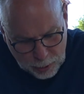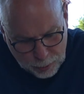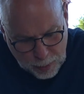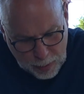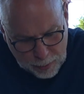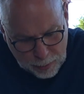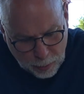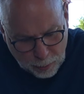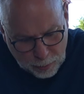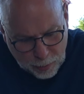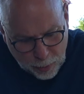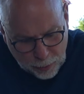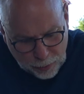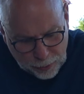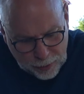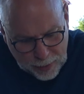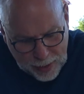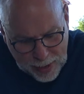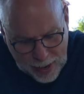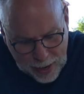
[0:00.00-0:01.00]
people both
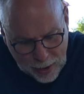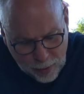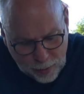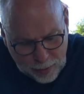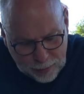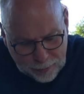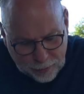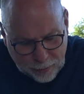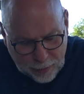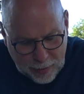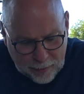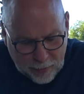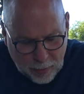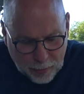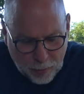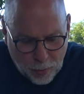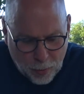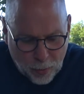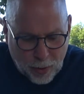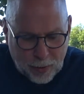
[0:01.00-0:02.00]
now and
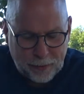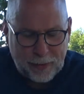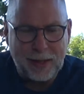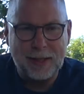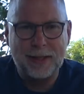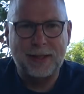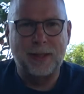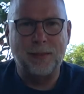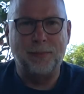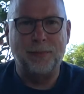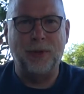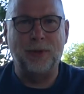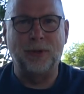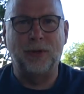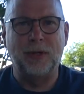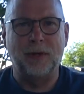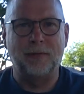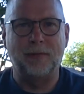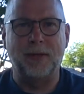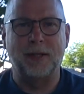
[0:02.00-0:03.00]
forevermore." And that's the
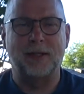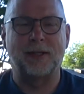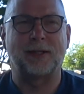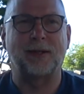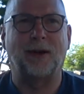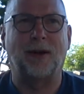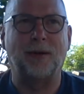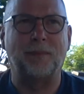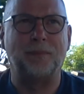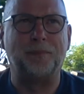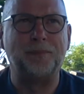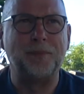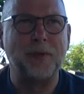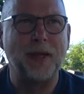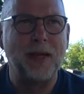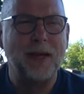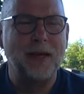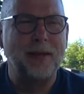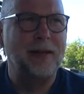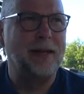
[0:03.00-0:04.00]
beauty of this psalm,
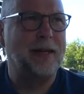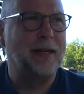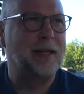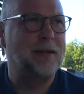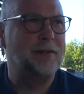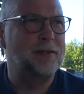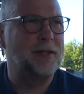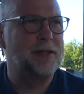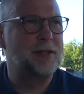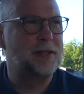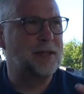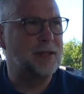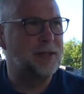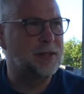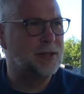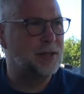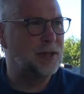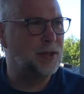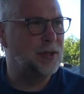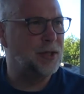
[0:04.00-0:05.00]
that it gives us
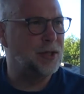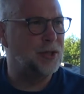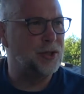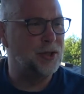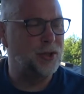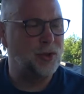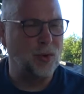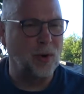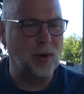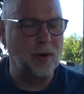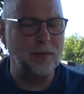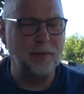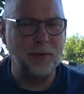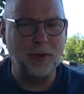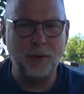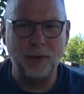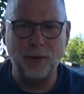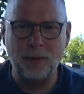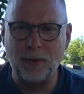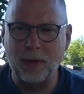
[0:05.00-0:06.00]
this short
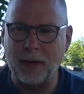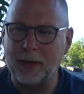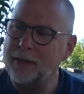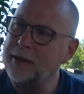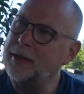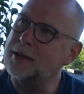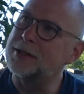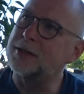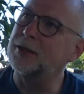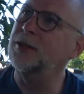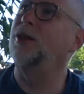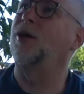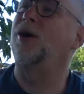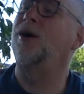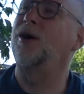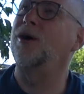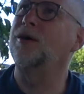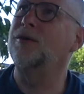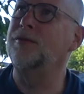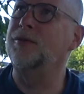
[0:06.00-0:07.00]
view and this
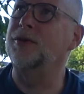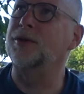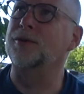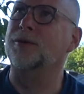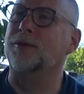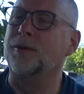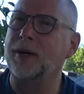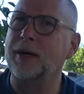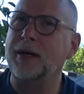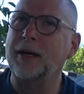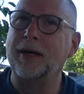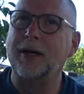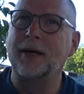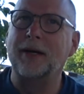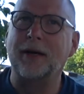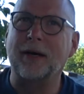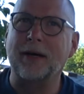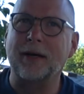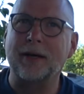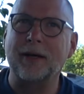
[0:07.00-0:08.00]
long view.
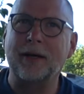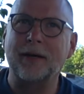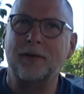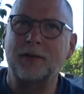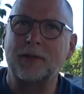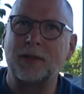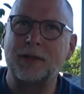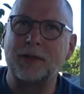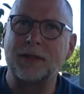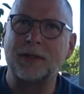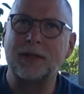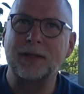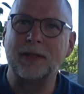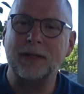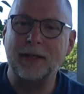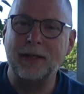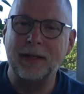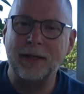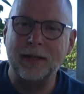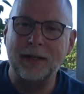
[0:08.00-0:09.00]
It gives us
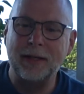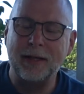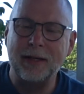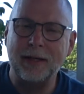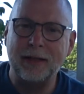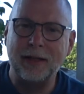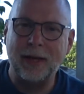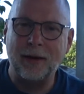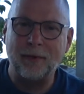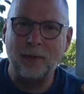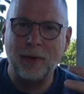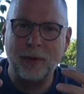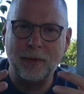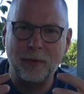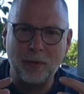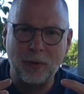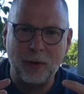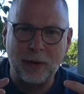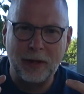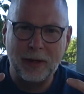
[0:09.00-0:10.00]
that when
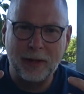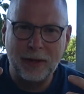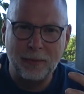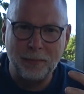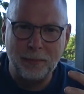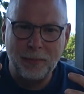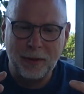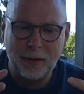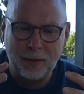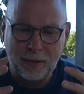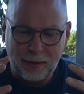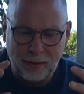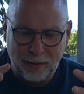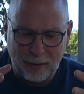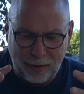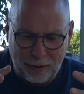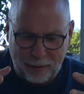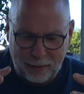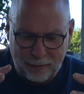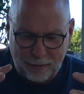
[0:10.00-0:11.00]
we're in the middle
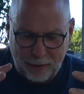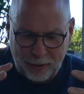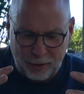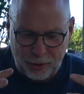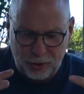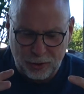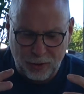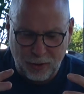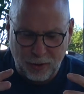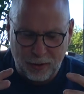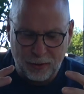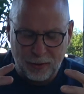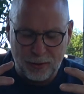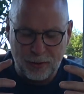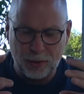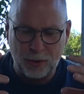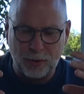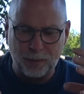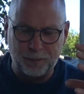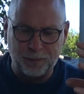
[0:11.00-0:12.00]
of our
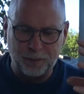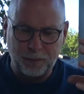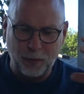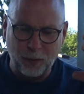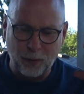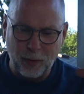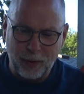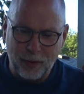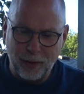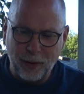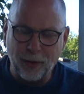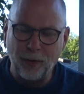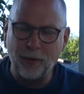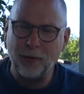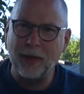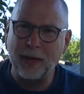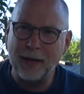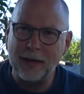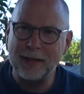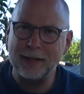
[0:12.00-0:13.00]
struggles, we know
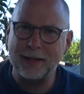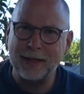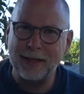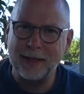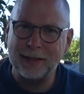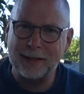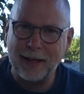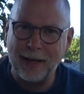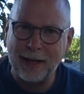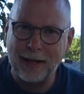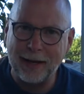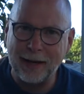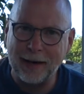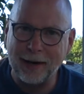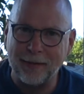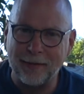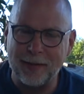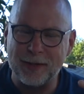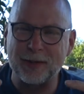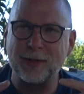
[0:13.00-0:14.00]
that He's going to take
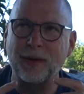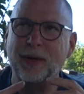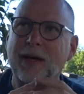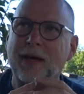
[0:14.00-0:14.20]
care of us.